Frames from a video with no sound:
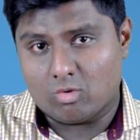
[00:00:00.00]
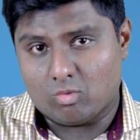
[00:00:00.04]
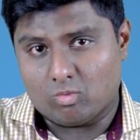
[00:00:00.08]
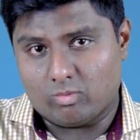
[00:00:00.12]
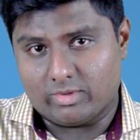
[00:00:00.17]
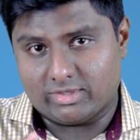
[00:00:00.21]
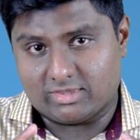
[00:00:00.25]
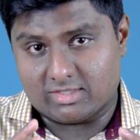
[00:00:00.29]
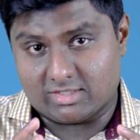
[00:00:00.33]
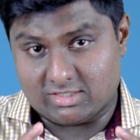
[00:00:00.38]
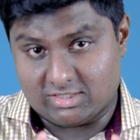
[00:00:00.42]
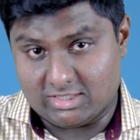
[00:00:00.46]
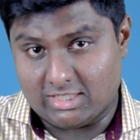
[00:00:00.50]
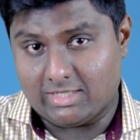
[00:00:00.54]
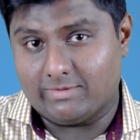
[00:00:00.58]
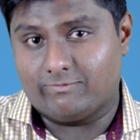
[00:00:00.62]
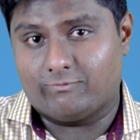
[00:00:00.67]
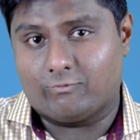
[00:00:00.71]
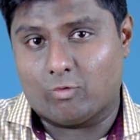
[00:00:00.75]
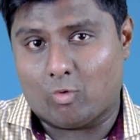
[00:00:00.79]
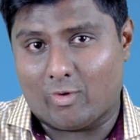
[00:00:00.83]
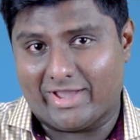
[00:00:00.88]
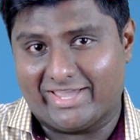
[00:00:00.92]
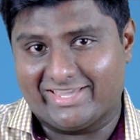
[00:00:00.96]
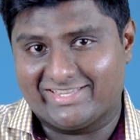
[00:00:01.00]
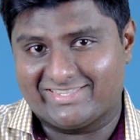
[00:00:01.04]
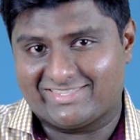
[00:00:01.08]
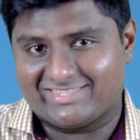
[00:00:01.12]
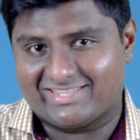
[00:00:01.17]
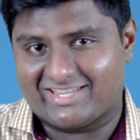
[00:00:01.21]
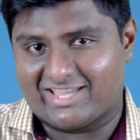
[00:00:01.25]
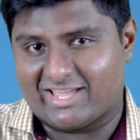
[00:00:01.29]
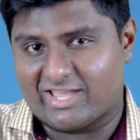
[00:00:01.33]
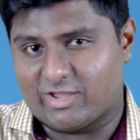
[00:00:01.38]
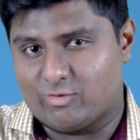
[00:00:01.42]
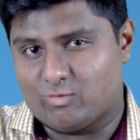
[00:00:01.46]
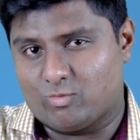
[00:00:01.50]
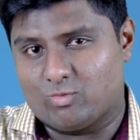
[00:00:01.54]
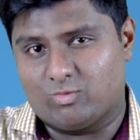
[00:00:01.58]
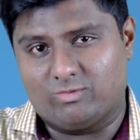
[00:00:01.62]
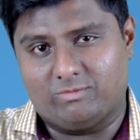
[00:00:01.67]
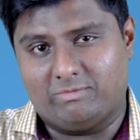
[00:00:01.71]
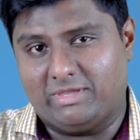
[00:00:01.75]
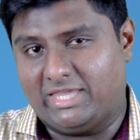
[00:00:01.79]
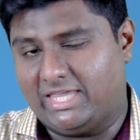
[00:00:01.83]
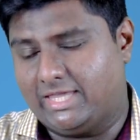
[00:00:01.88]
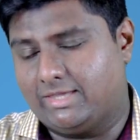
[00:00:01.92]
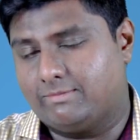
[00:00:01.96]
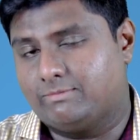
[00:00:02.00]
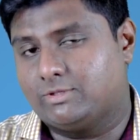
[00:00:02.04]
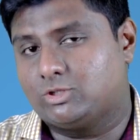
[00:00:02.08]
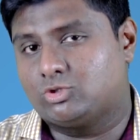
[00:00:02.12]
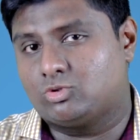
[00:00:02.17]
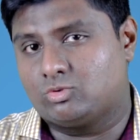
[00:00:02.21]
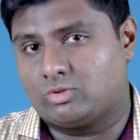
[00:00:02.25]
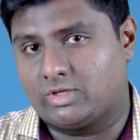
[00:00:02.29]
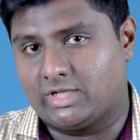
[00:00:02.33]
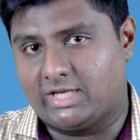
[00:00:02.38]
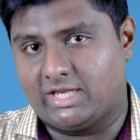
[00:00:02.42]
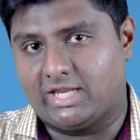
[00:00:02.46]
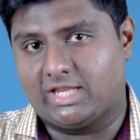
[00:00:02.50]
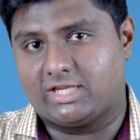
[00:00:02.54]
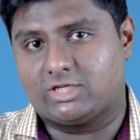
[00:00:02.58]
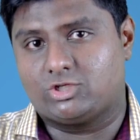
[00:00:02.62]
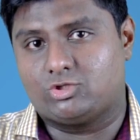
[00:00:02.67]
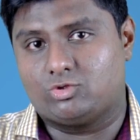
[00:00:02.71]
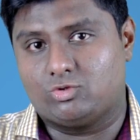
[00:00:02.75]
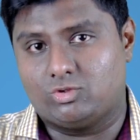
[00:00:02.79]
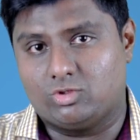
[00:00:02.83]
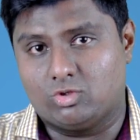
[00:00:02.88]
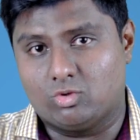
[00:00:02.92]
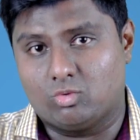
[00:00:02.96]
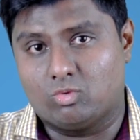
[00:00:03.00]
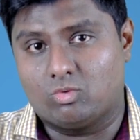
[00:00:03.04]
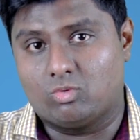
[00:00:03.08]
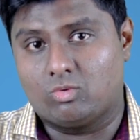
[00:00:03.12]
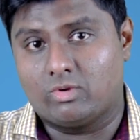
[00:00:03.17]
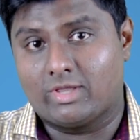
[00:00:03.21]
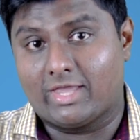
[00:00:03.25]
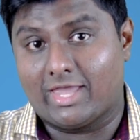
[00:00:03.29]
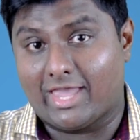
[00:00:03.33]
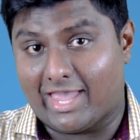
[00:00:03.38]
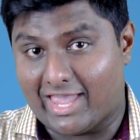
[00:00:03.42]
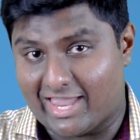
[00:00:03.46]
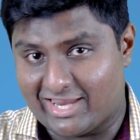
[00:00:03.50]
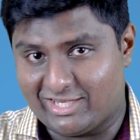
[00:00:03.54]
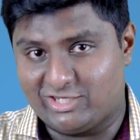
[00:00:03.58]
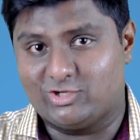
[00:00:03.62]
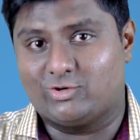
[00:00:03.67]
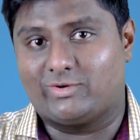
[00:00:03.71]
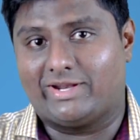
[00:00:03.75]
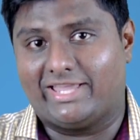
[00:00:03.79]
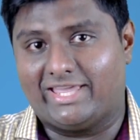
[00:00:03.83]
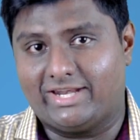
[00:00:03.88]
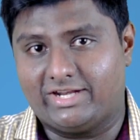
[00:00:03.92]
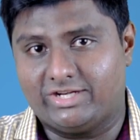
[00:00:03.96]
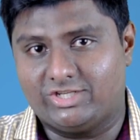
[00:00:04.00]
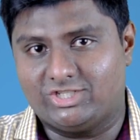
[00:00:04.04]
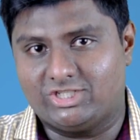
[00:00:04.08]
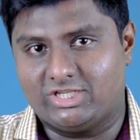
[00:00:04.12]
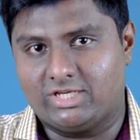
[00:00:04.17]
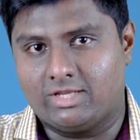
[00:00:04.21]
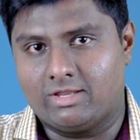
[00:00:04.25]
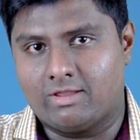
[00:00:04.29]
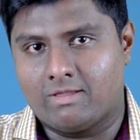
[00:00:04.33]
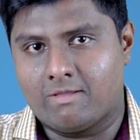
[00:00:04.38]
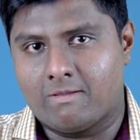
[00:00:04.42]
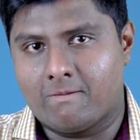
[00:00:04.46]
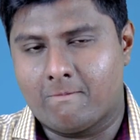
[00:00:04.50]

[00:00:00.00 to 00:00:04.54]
with a deep voice, I won't be able to connect to you and your energy.